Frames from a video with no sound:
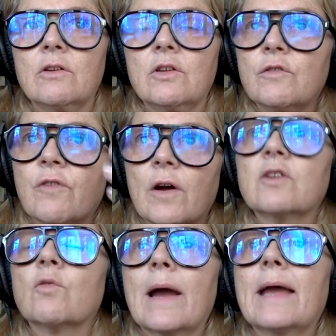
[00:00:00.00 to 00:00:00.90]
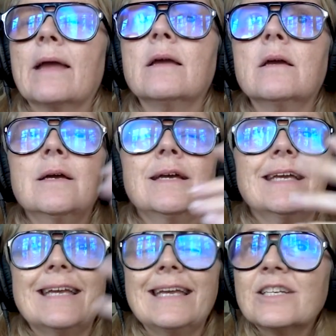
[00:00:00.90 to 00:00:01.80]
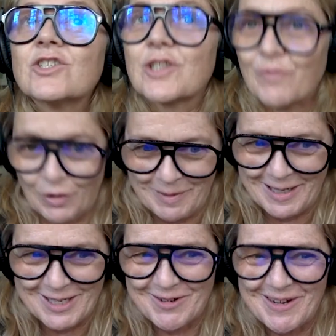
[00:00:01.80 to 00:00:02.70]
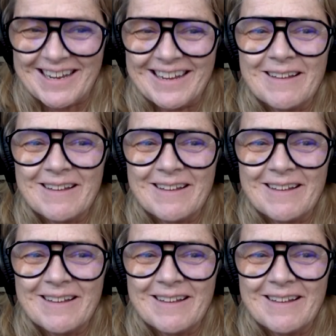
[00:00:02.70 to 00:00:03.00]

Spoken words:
you find a way into the film industry.